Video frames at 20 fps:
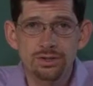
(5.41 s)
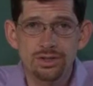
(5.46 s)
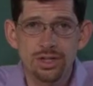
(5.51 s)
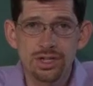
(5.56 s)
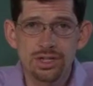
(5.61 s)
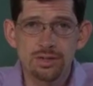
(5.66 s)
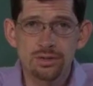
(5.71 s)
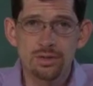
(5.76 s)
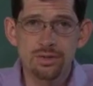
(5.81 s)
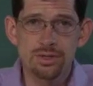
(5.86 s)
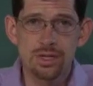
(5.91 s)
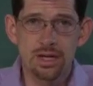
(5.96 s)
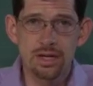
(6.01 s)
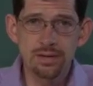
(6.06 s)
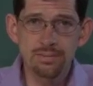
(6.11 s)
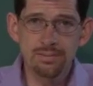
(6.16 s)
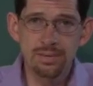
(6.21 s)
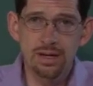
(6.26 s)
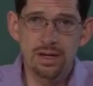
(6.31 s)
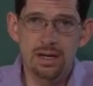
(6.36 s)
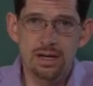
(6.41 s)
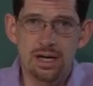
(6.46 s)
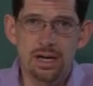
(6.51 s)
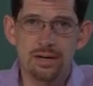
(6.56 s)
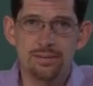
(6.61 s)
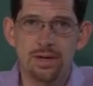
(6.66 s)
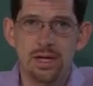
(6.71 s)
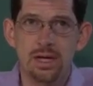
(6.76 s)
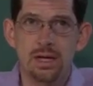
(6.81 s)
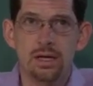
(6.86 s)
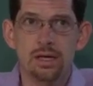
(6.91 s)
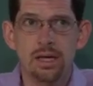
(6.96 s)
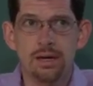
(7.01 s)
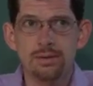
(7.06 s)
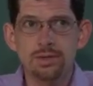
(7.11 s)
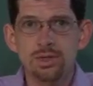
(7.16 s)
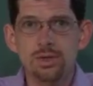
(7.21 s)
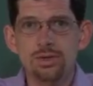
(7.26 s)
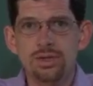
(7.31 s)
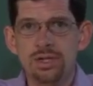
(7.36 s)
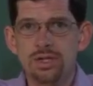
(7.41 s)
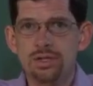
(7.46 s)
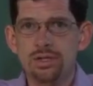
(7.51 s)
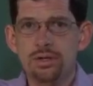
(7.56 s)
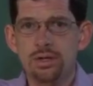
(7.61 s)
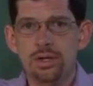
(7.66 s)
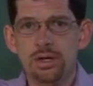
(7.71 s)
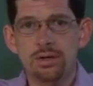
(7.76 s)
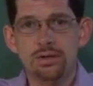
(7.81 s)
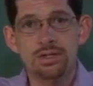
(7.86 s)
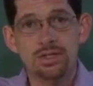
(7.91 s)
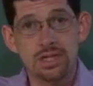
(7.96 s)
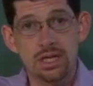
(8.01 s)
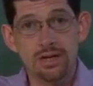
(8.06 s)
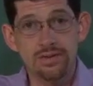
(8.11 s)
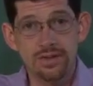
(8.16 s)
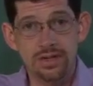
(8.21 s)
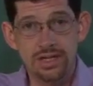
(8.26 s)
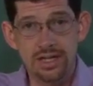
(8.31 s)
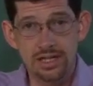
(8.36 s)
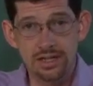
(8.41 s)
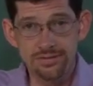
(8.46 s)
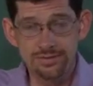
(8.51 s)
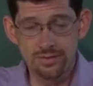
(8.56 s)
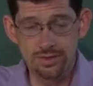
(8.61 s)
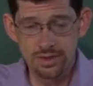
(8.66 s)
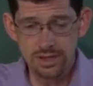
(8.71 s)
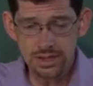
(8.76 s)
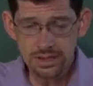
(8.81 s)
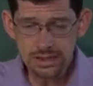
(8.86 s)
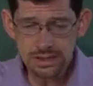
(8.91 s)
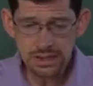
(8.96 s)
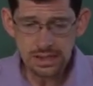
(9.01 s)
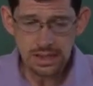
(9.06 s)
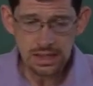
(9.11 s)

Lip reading: Jason Rose, and I'm a chemistry teacher here in Sunnyvale, California.